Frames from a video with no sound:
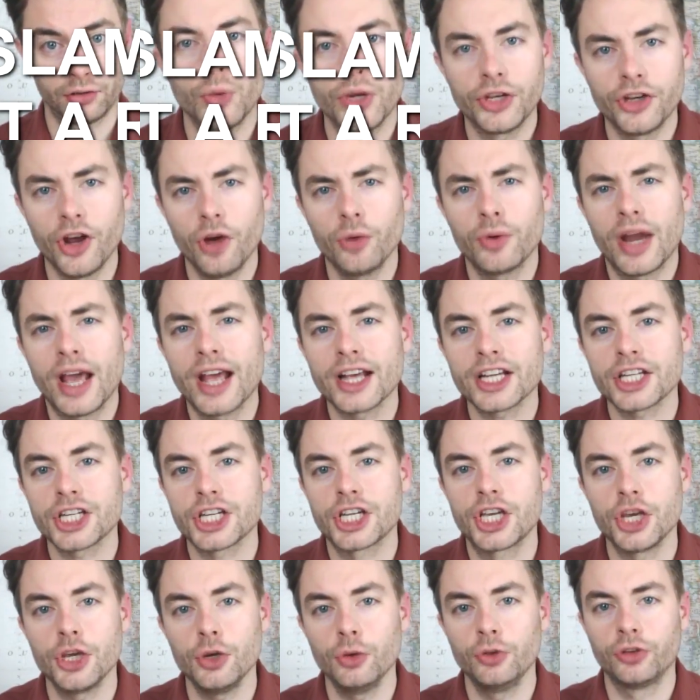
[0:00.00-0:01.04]
And we don't
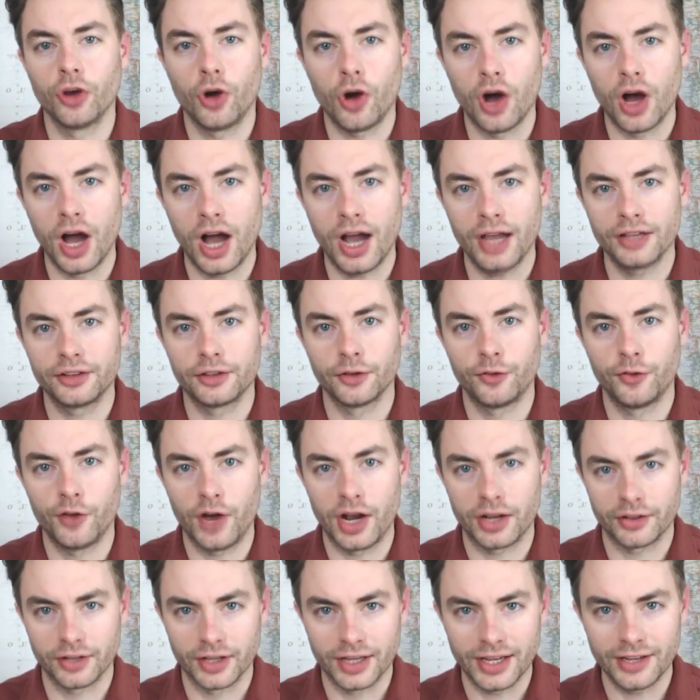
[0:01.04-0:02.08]
excuse or hide the
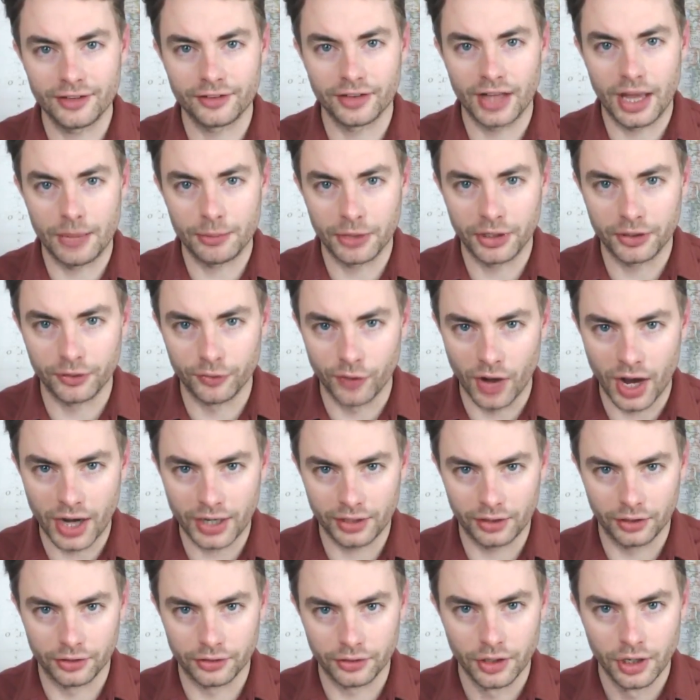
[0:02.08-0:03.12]
fact that Islam is
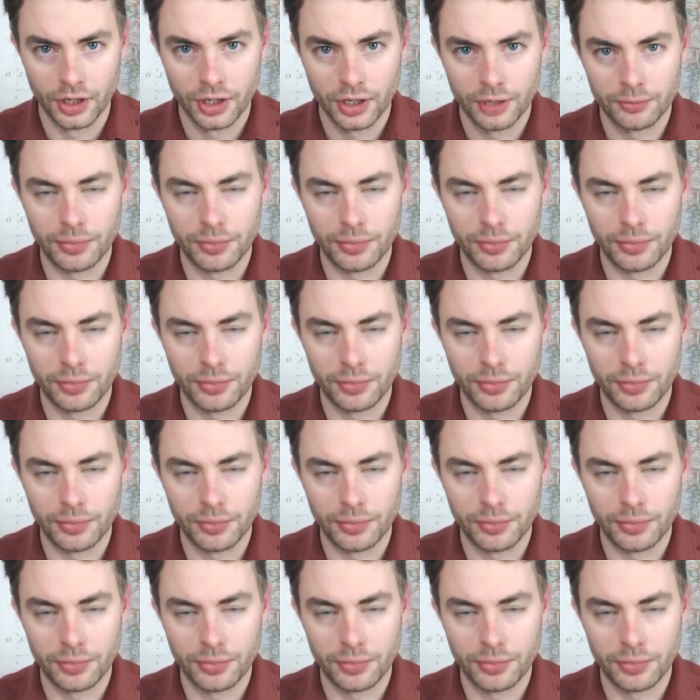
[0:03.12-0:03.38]
violent